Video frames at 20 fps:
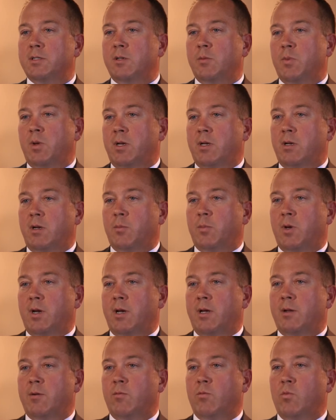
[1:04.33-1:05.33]
depending
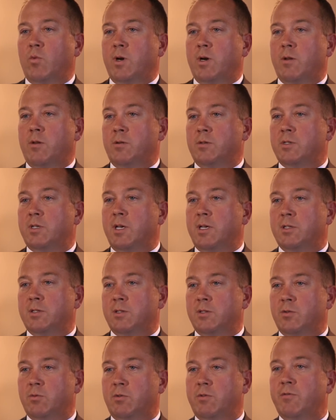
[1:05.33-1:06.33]
upon where those
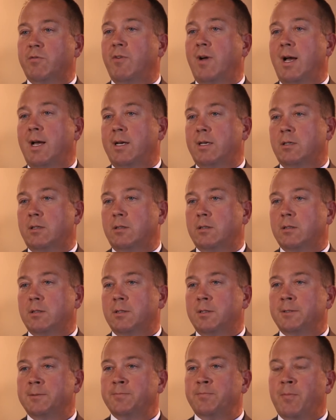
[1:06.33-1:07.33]
cases were filed.
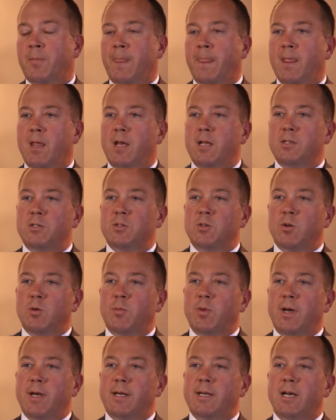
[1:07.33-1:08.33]
And so
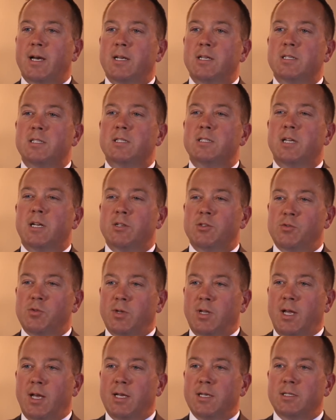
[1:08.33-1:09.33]
by kind of
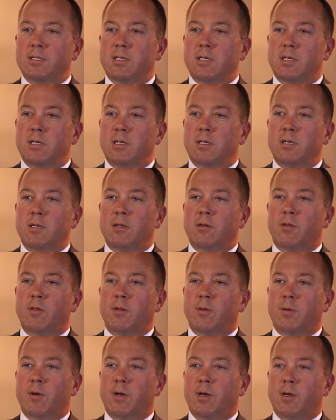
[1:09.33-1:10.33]
centralizing
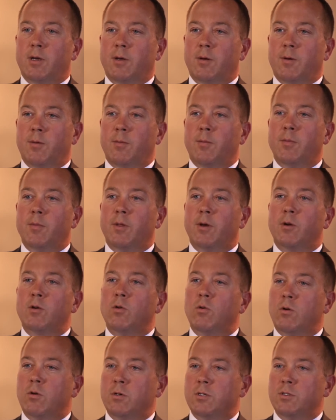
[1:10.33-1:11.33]
the
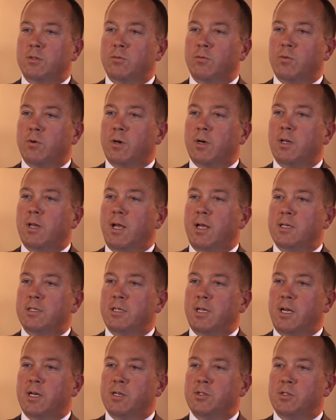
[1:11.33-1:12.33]
courts where class
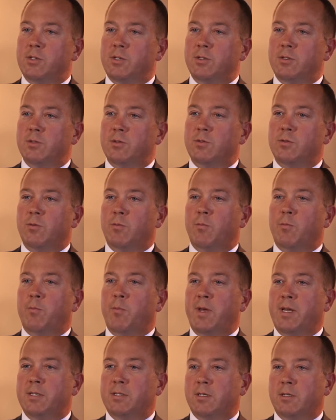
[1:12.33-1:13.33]
actions
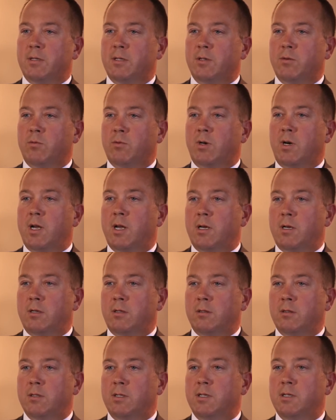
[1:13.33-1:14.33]
basically were
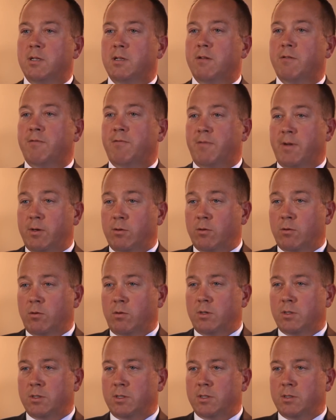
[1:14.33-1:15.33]
held into the federal
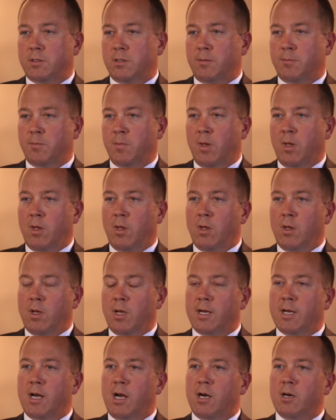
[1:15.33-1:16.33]
court system,
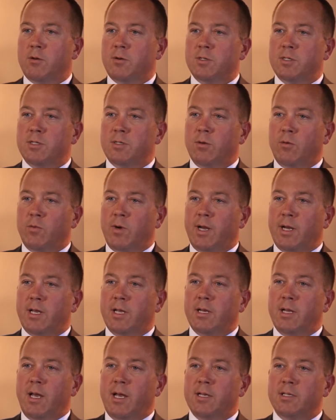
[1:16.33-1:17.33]
Congress
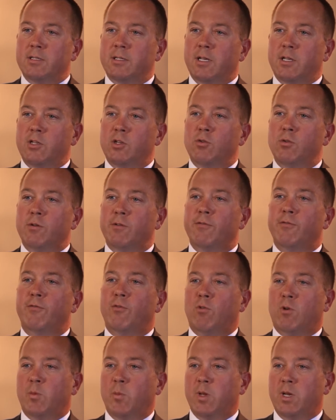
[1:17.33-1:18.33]
recognized that
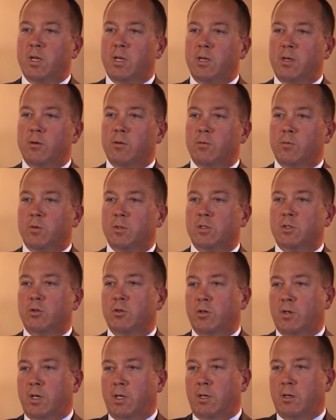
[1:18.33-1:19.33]
uniformity was
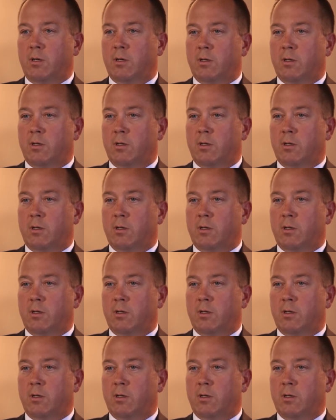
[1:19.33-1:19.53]
good.